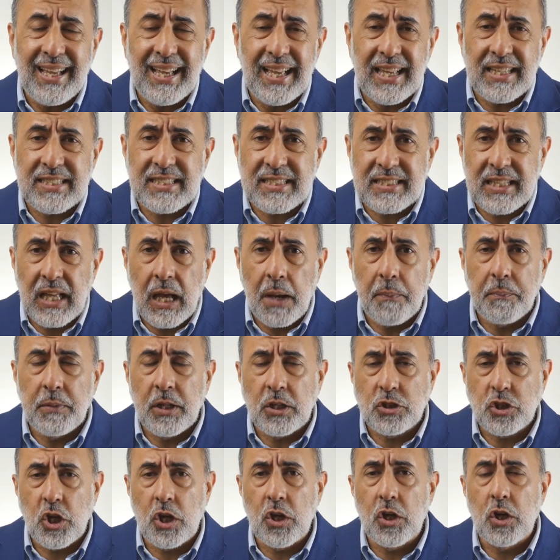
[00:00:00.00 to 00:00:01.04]

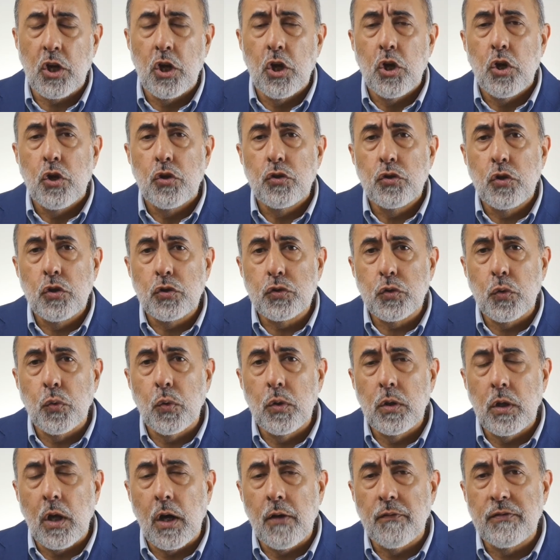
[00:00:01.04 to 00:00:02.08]
establishing the
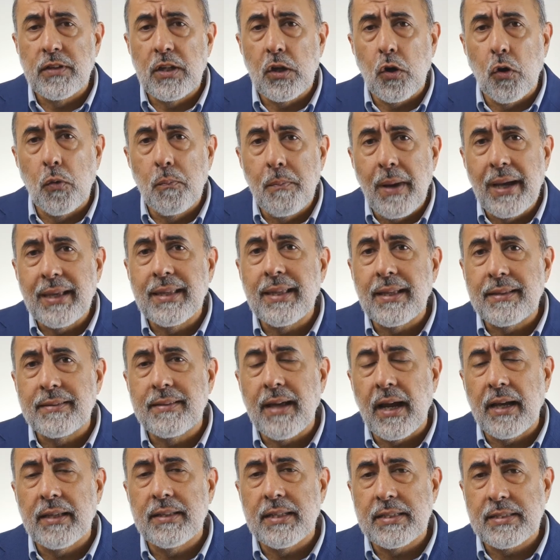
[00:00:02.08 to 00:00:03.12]
rule of the Umayyad
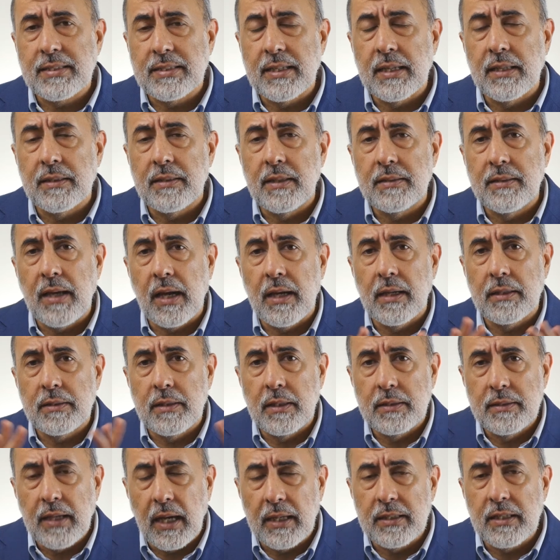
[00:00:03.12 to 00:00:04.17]
dynasty,
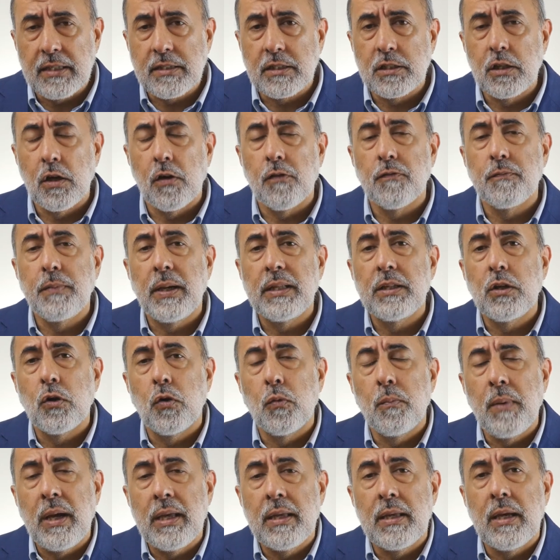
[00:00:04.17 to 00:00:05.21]
the dynasty of Bani
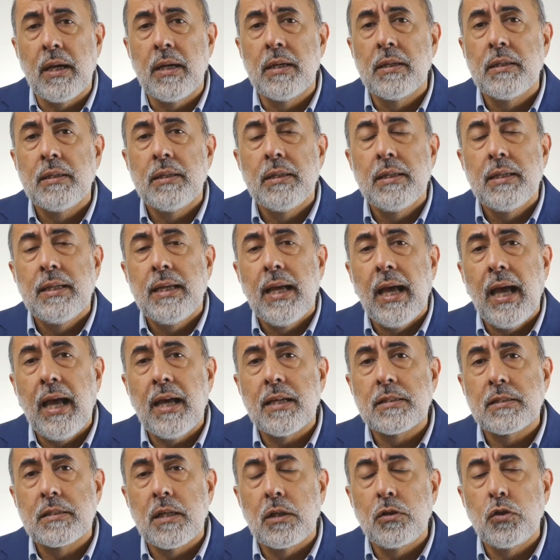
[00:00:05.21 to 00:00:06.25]
Umayyah,
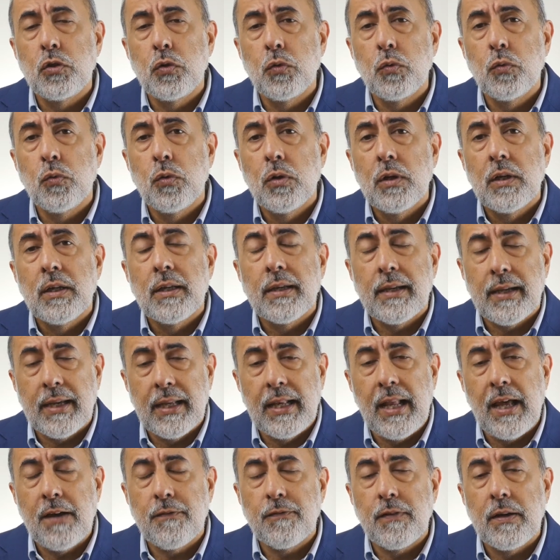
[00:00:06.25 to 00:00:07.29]
as the new
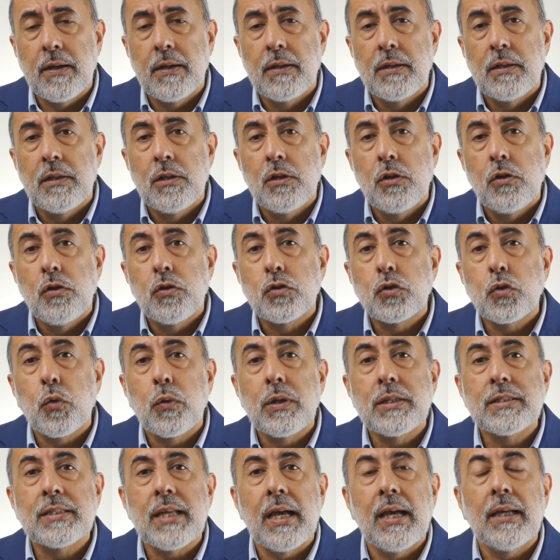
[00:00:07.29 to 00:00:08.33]
Khilafah. So he
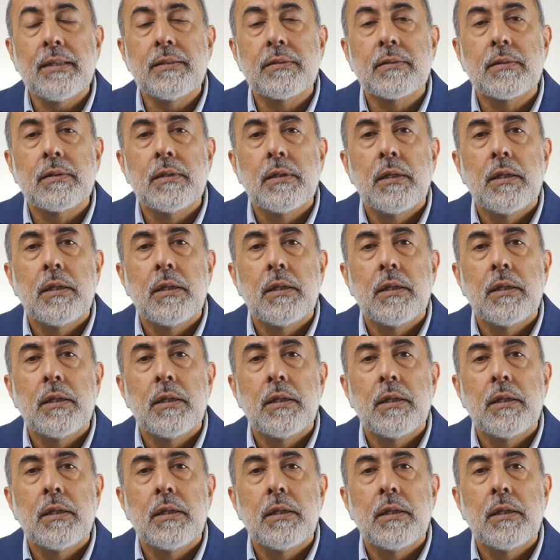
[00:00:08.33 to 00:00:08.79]
said,